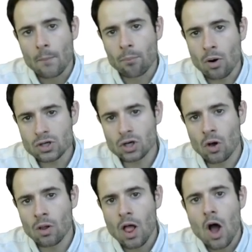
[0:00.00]

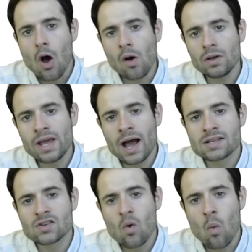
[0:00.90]
Portugal only
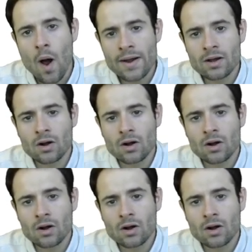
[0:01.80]
has one